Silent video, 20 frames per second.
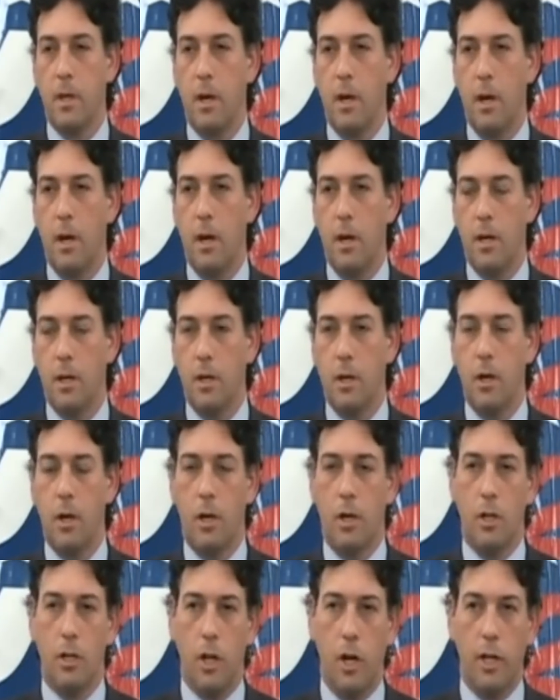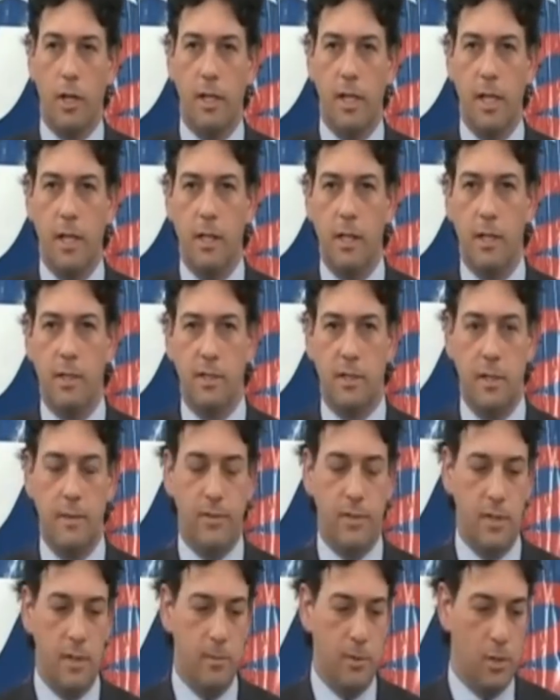uh, Clark Neily and
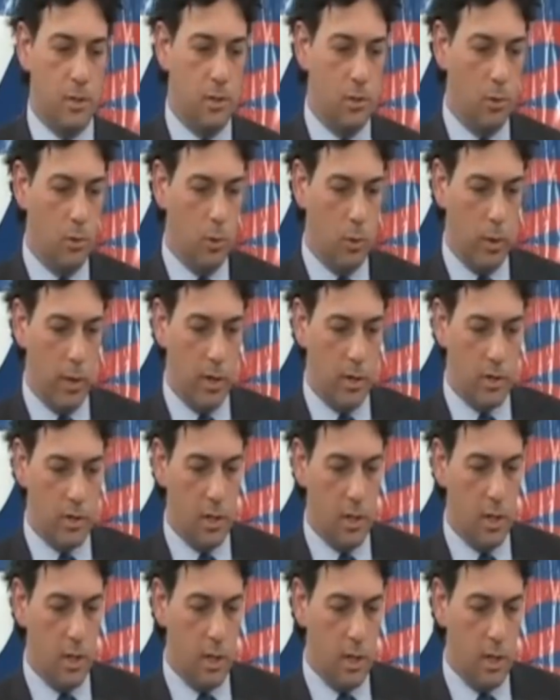Steve Simpson, two lawyers,